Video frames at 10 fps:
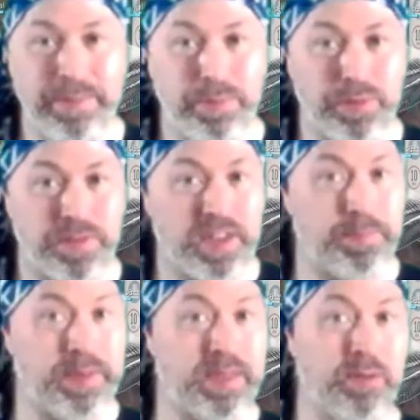booth and to
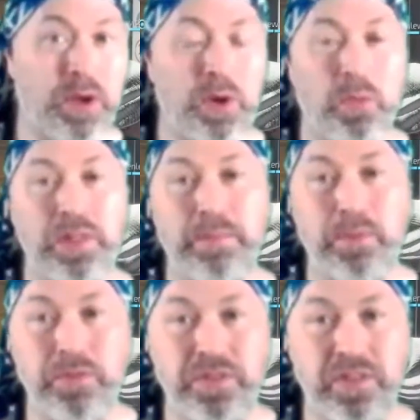be one of the
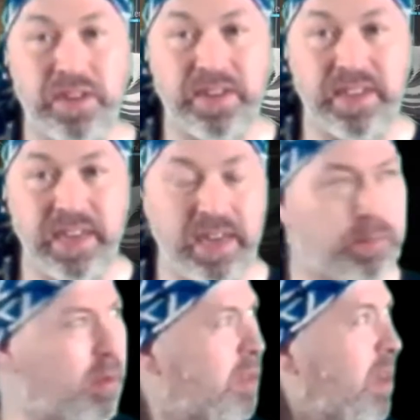blokes on a stage, man,